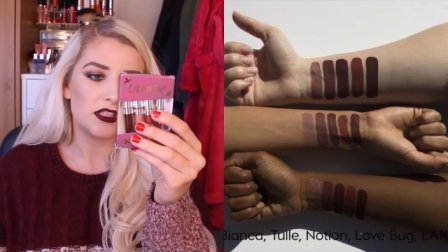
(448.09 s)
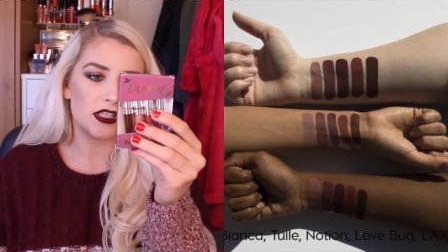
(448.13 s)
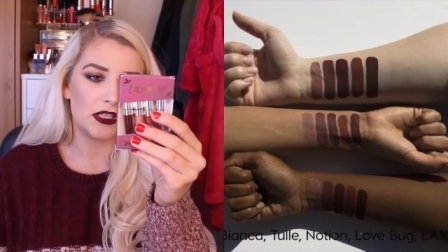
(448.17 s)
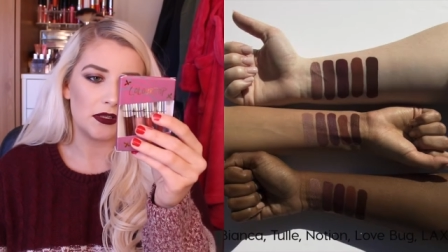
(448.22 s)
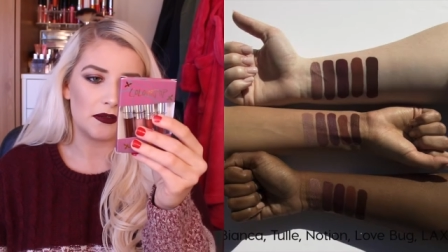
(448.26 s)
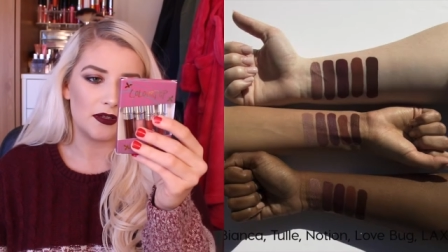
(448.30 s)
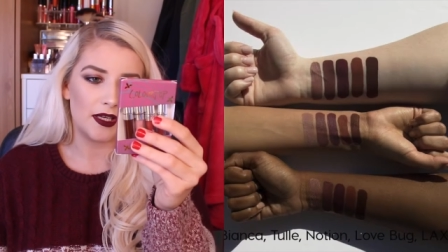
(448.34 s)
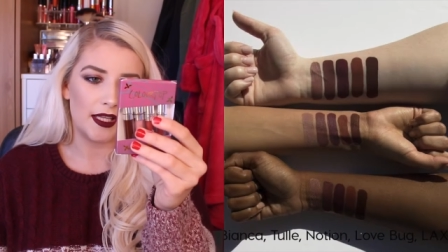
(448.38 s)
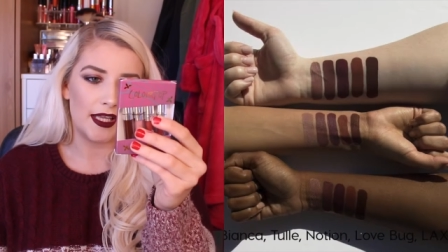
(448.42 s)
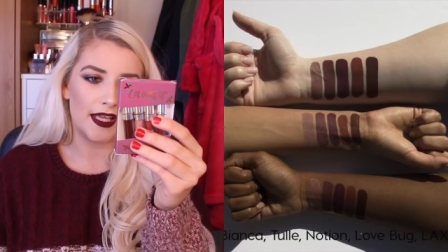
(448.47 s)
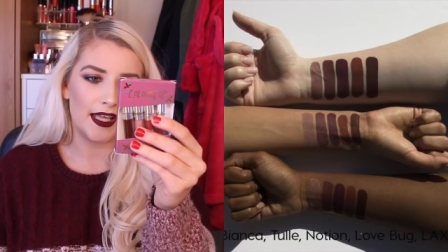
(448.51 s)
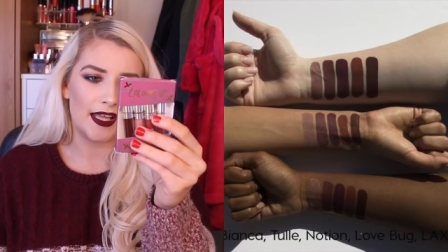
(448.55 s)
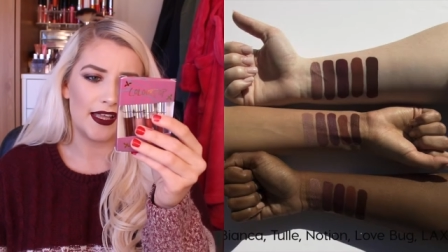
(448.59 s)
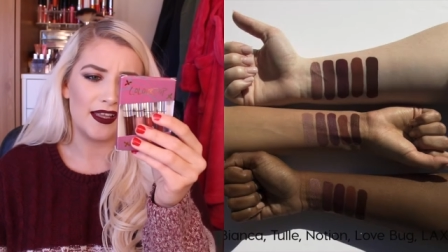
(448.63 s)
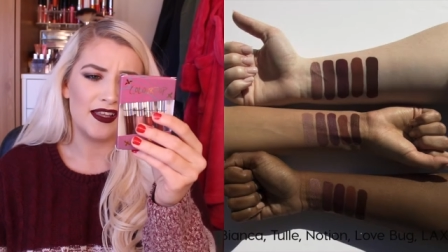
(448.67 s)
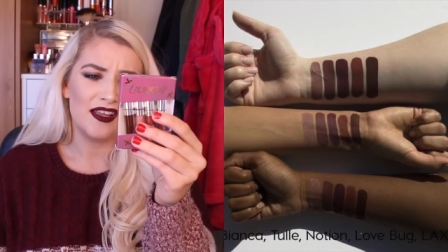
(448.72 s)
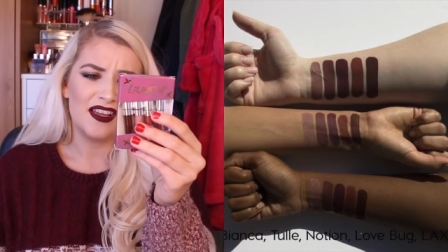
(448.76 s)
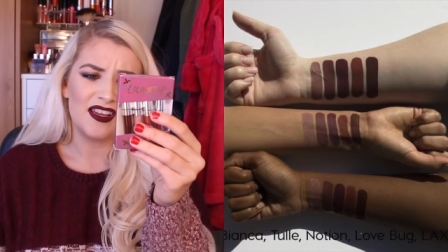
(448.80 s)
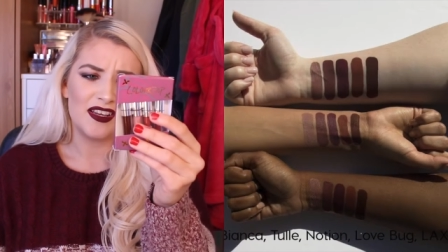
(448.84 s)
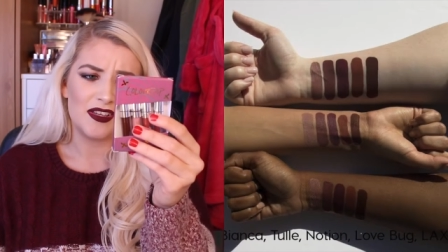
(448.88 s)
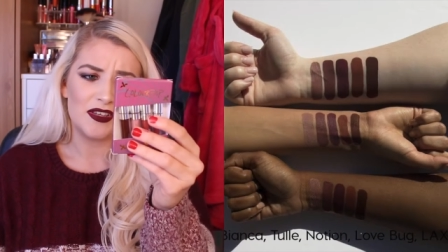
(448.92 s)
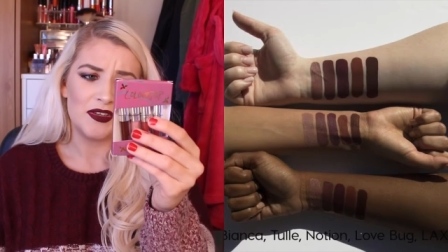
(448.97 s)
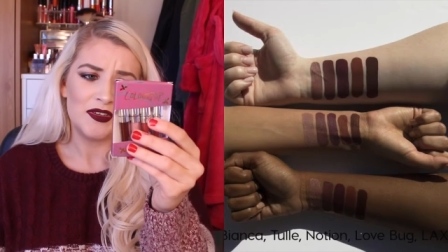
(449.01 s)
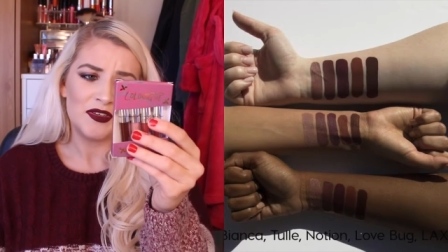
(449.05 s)
Tule,
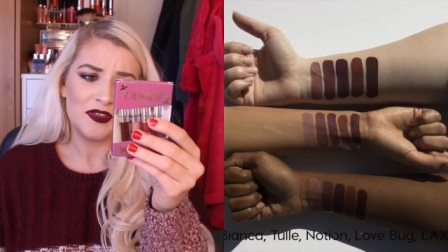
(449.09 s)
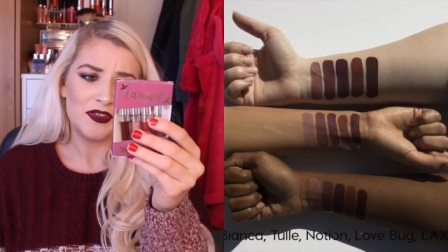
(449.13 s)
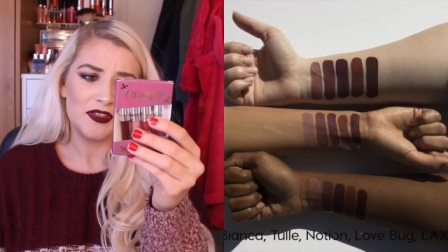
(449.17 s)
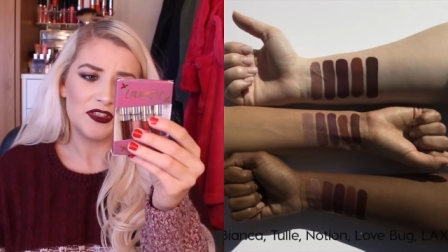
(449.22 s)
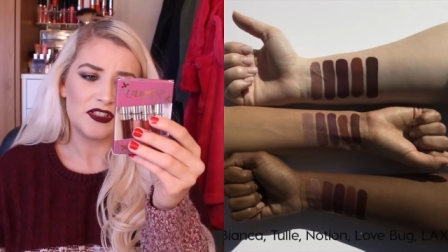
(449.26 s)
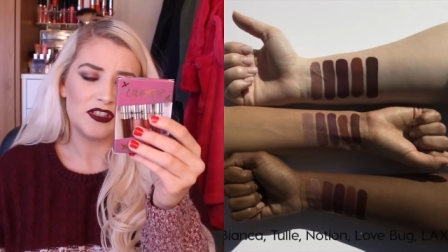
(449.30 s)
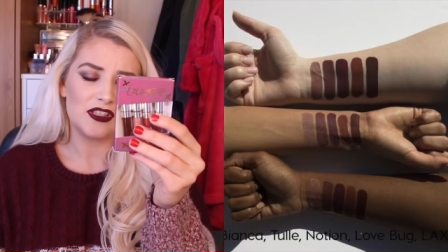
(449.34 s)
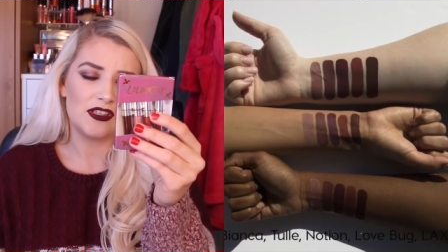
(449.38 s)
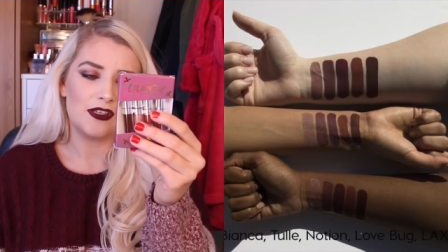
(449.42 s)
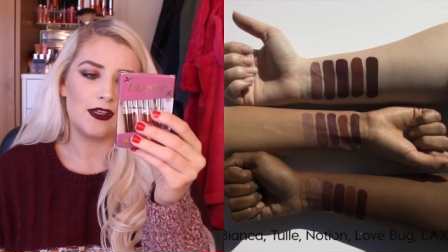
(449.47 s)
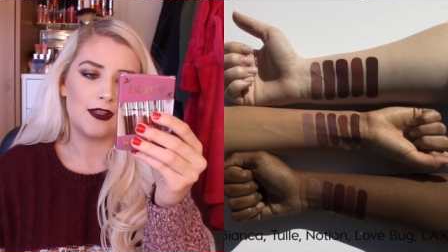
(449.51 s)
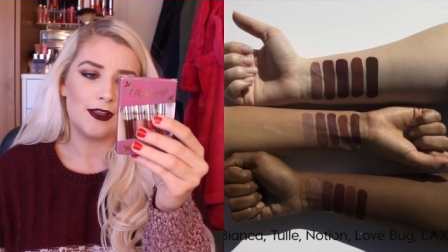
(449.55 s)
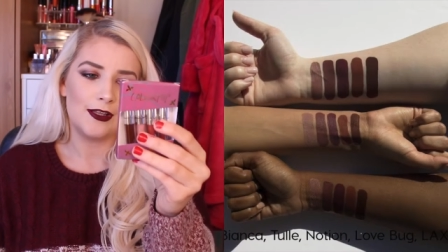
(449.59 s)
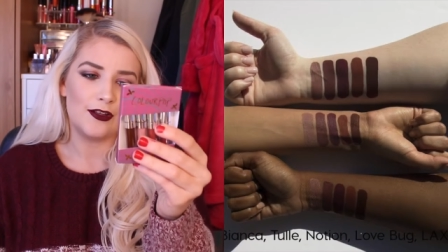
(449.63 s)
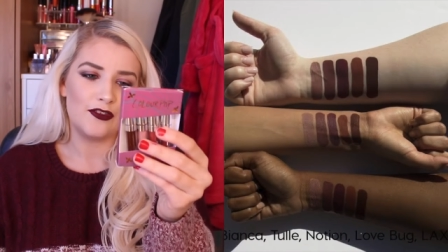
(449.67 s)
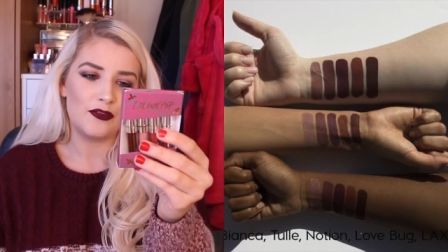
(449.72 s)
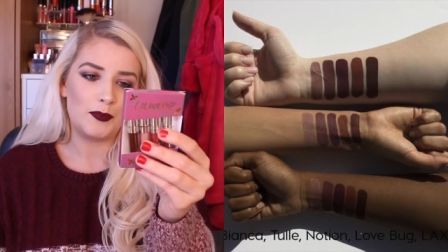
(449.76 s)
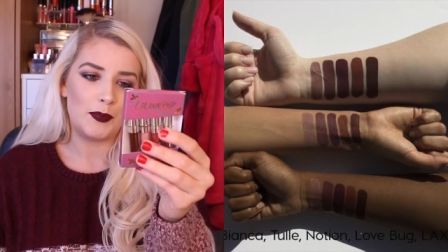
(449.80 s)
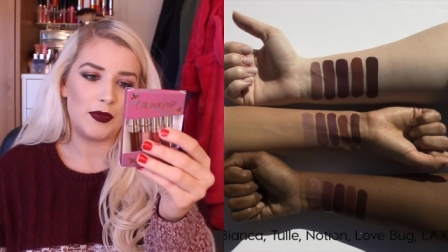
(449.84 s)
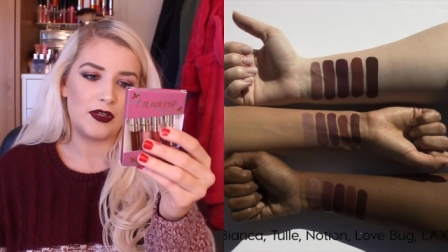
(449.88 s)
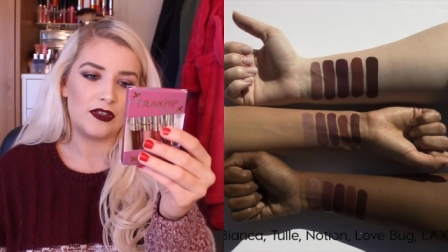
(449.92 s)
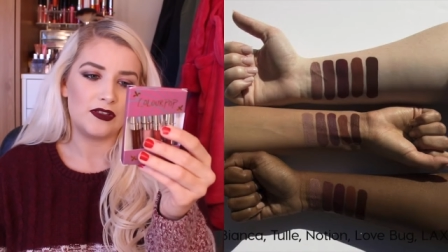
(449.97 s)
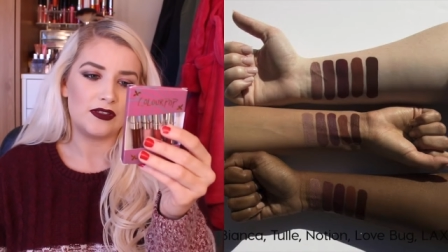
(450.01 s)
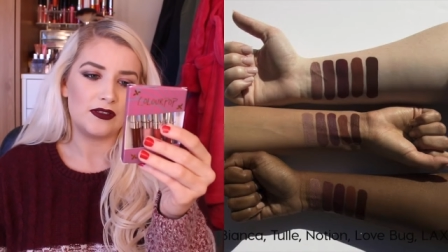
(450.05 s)
Notion,
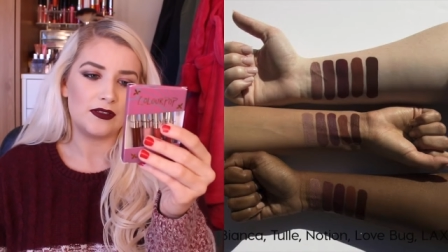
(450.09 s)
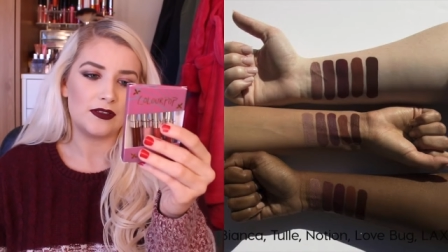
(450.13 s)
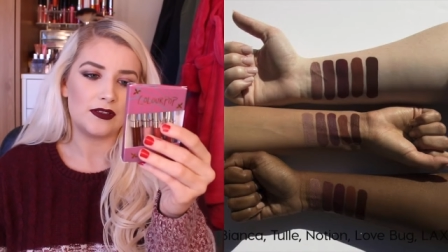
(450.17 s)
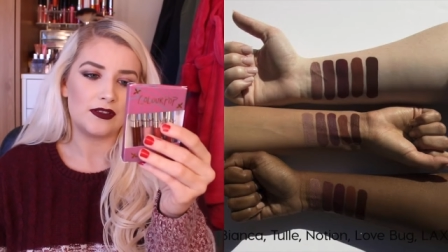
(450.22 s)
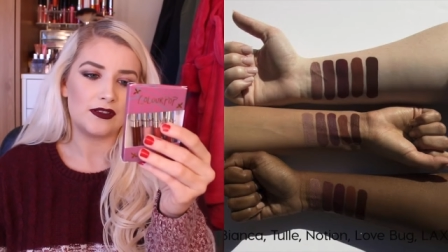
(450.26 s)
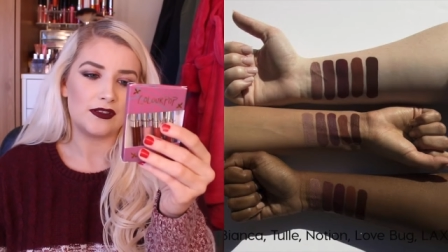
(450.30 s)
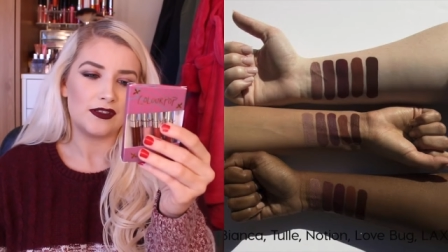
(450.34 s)
Love Book,